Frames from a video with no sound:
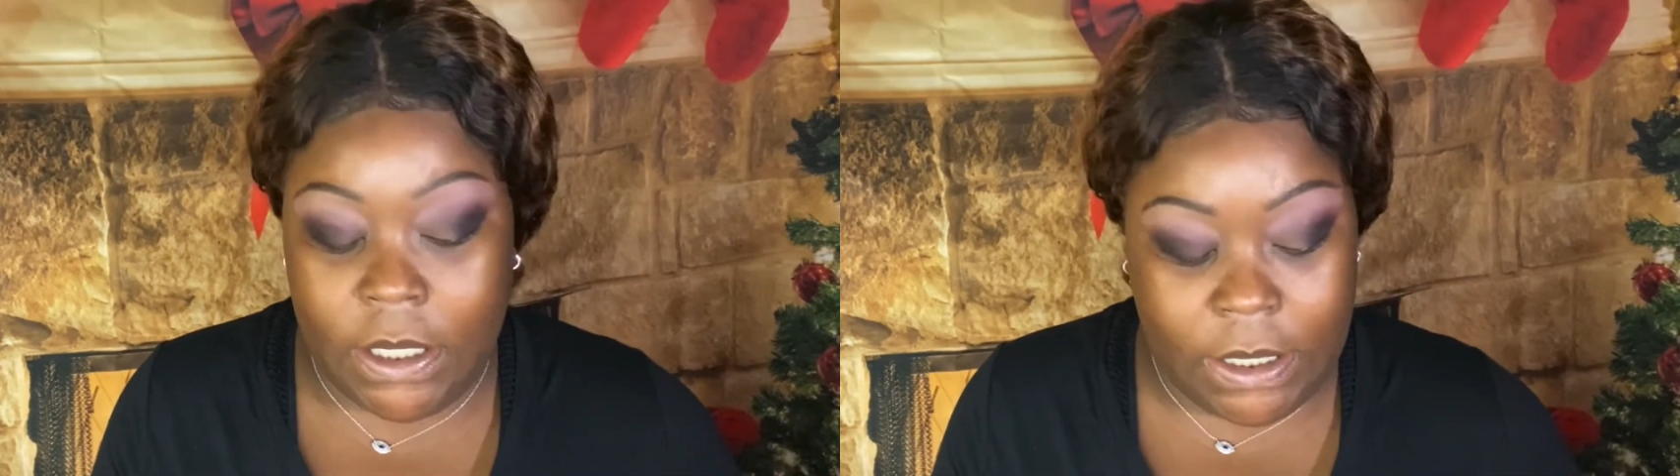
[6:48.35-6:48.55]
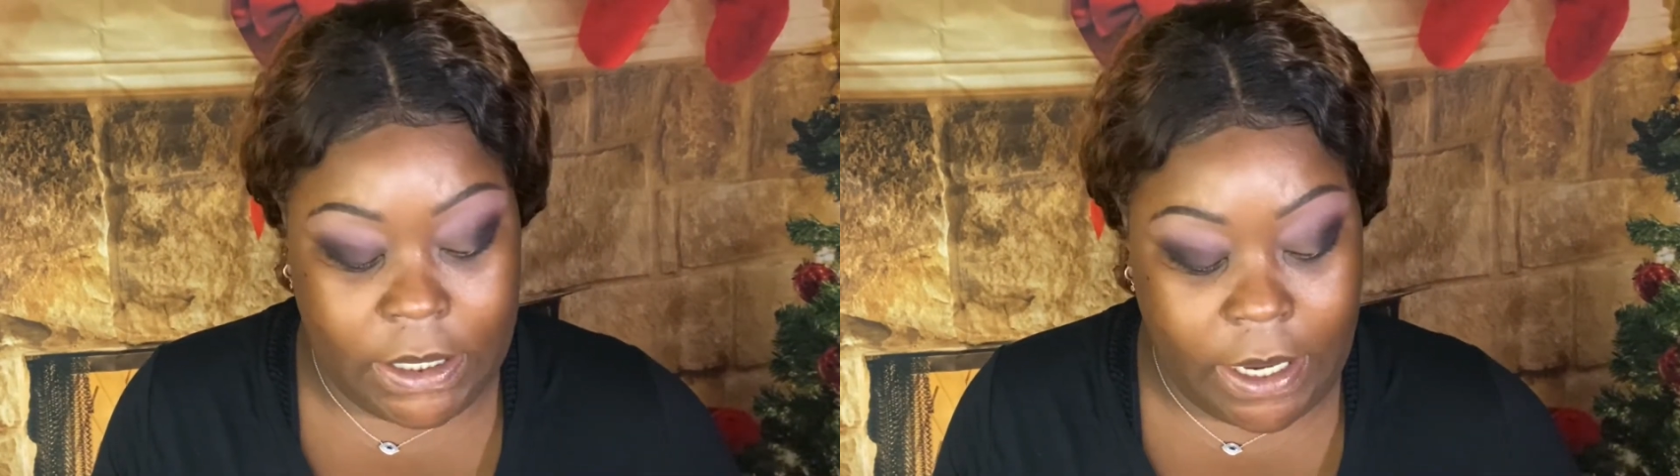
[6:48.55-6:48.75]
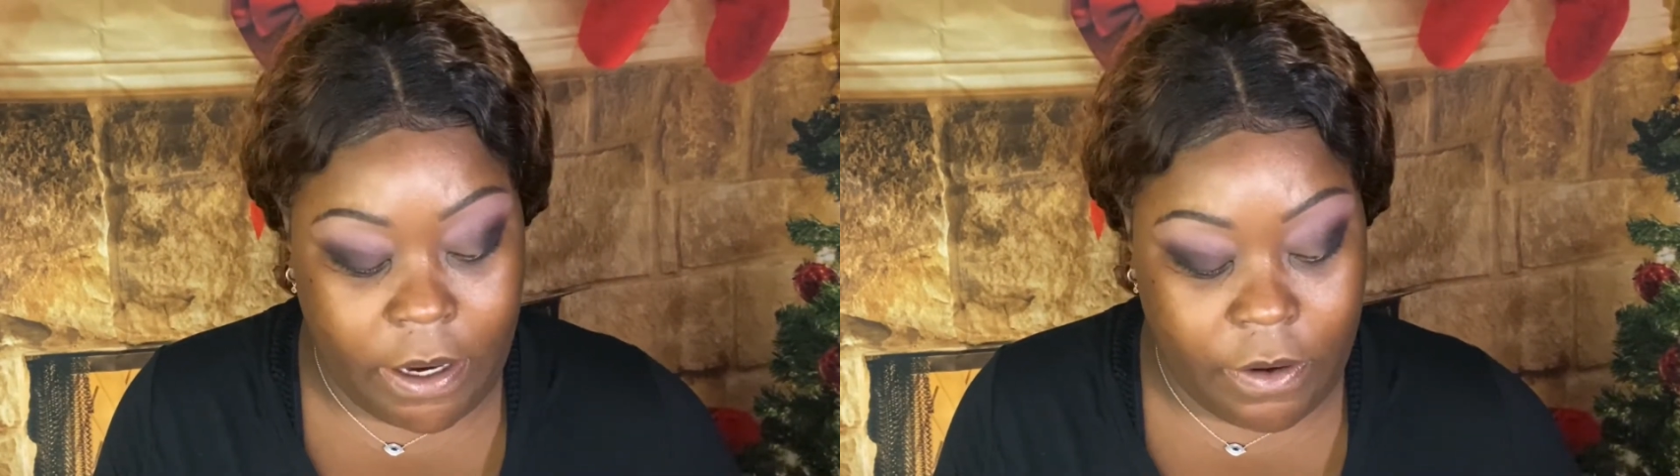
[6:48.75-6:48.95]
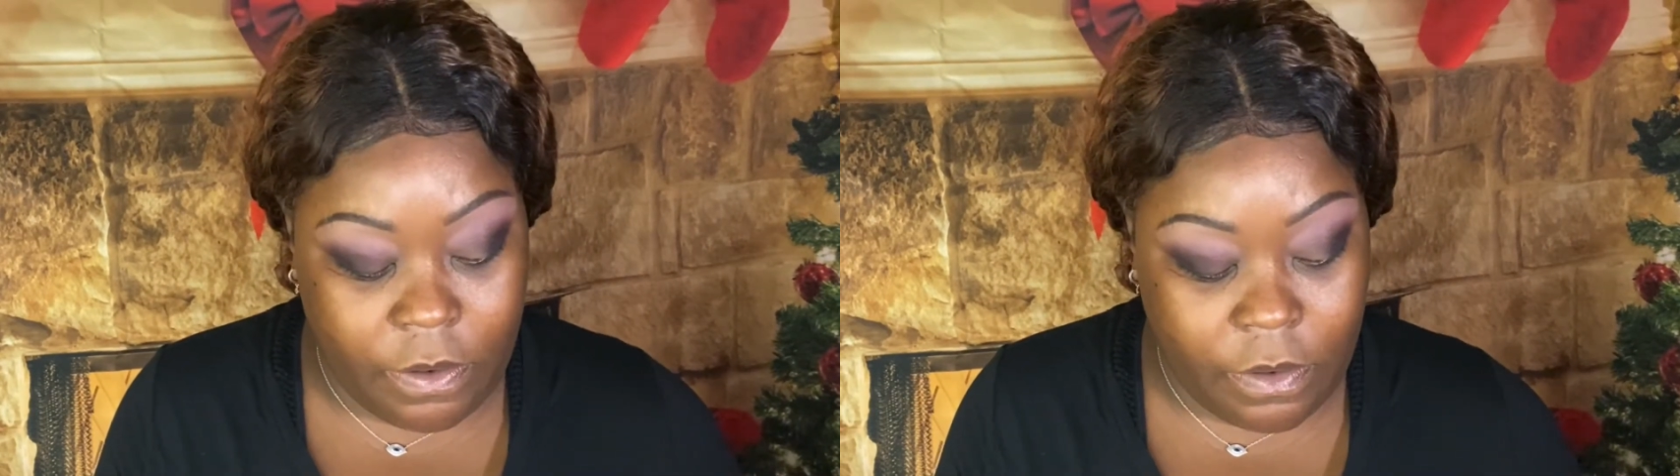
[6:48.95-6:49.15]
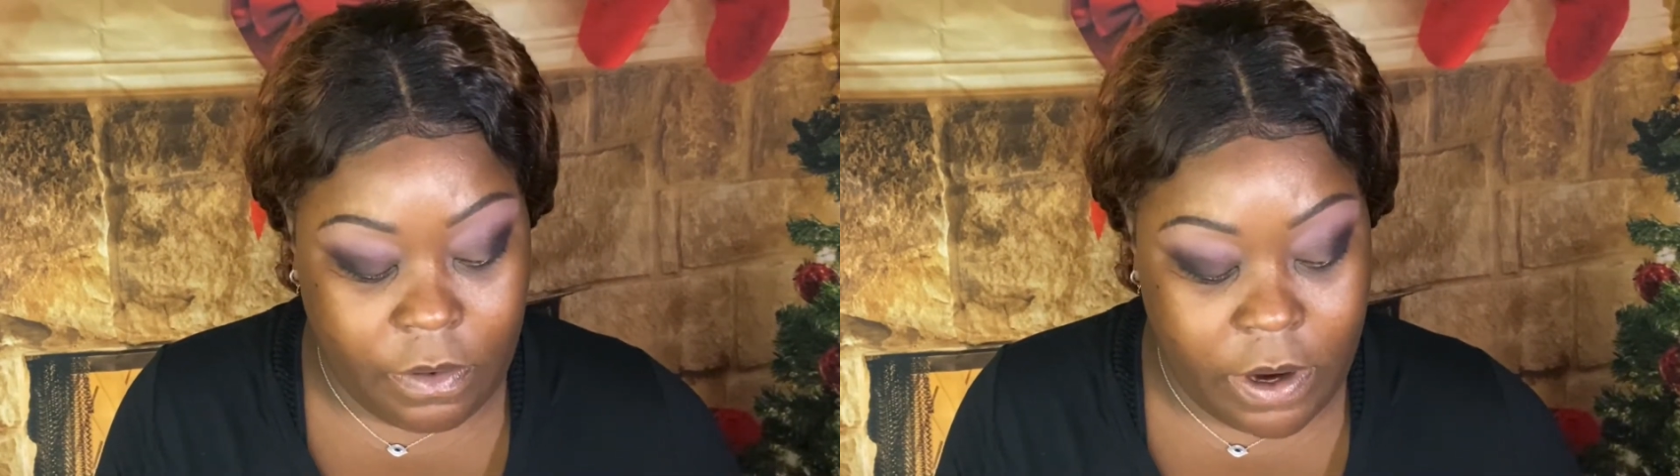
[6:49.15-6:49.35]
Tech
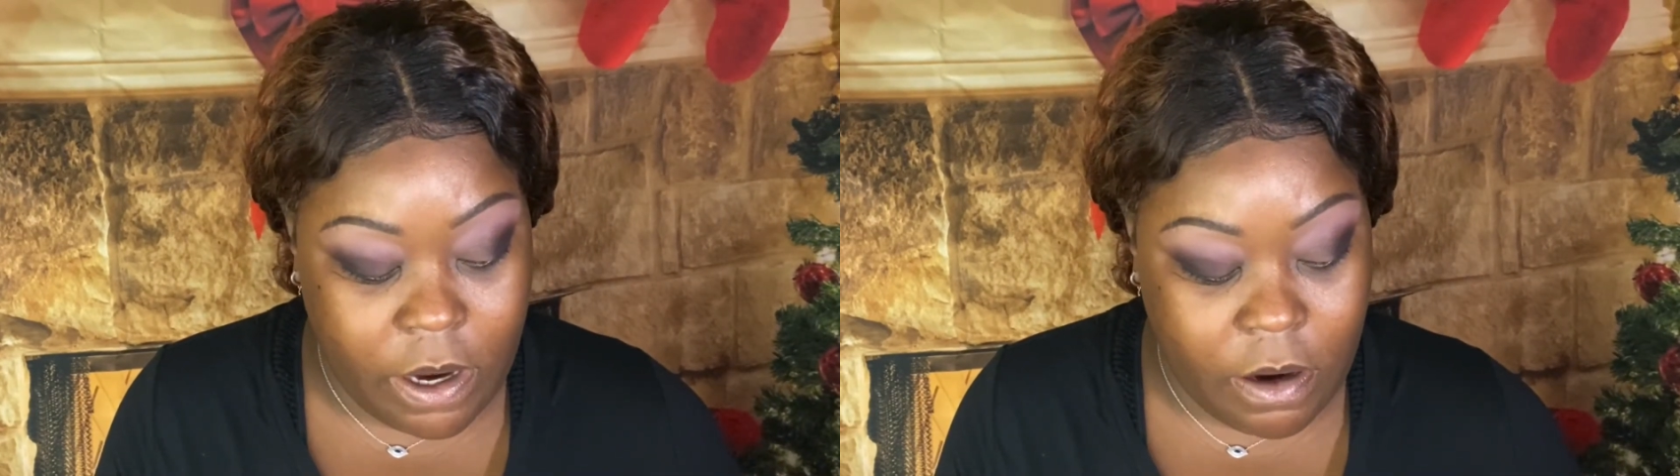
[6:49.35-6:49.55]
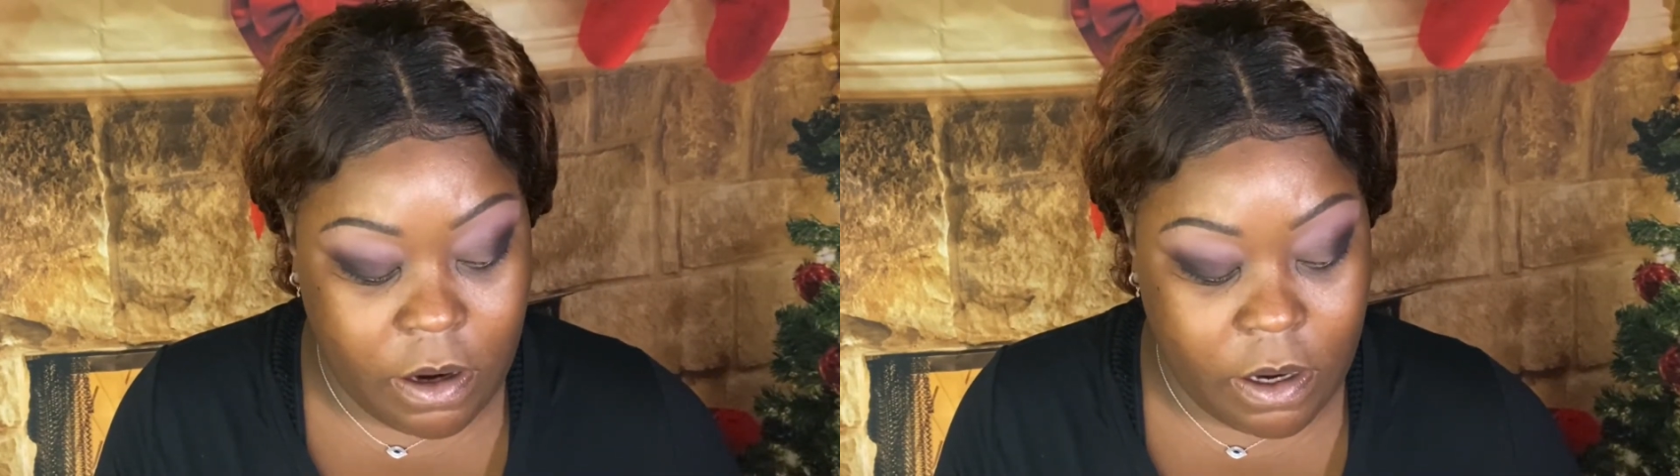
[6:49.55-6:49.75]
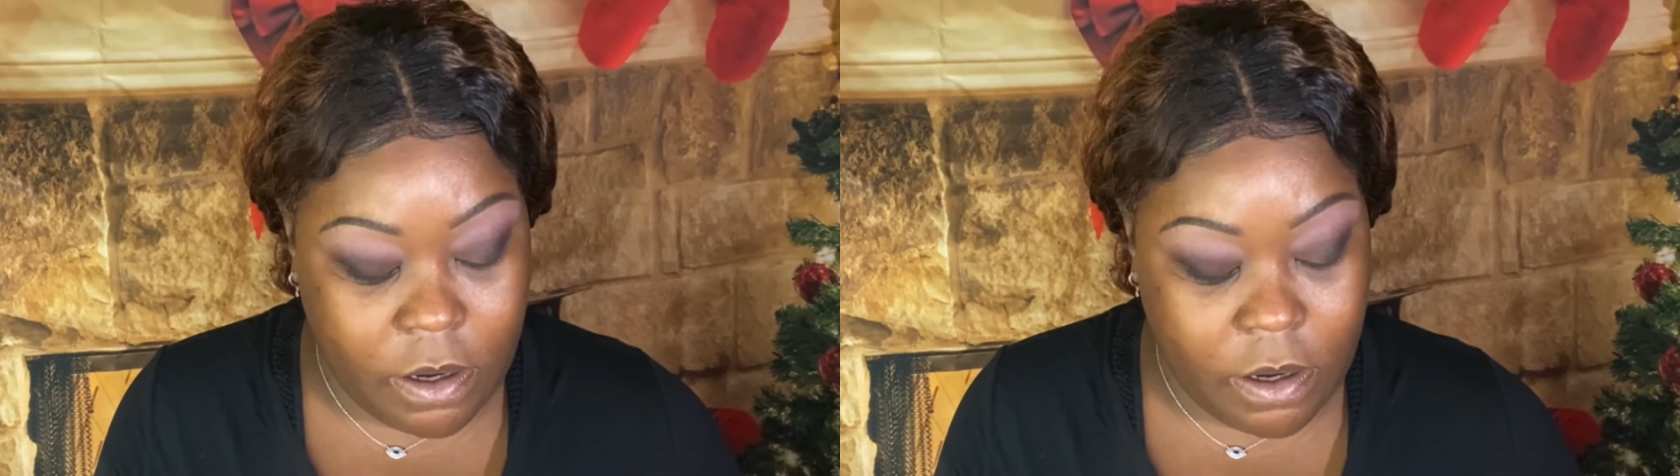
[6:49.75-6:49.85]
Crayon.